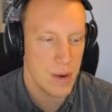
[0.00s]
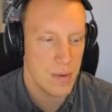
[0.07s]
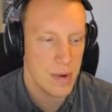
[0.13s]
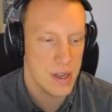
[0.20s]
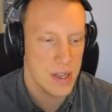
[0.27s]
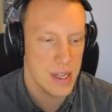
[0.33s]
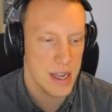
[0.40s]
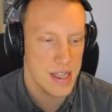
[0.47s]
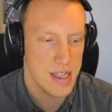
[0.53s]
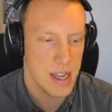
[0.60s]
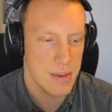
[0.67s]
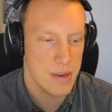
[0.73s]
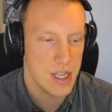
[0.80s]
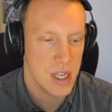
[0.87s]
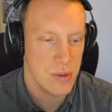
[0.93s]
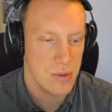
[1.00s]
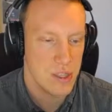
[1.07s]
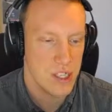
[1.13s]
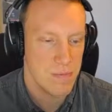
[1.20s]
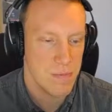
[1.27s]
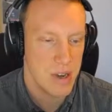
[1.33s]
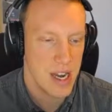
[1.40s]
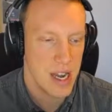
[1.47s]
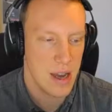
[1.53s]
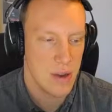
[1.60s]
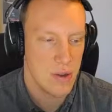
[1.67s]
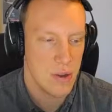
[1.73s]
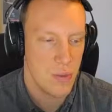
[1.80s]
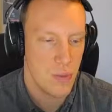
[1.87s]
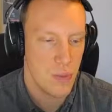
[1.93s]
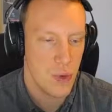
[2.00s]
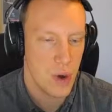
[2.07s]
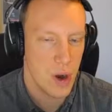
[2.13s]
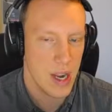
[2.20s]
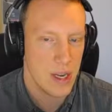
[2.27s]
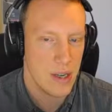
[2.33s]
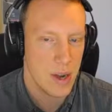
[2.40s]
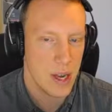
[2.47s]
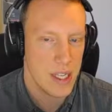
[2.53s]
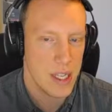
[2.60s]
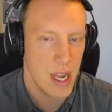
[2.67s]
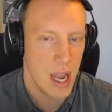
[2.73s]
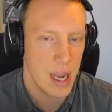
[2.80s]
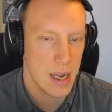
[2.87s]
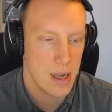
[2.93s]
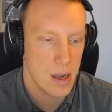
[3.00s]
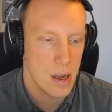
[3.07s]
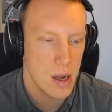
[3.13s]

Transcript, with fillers: When it takes damage, it will spit out the prey to attack.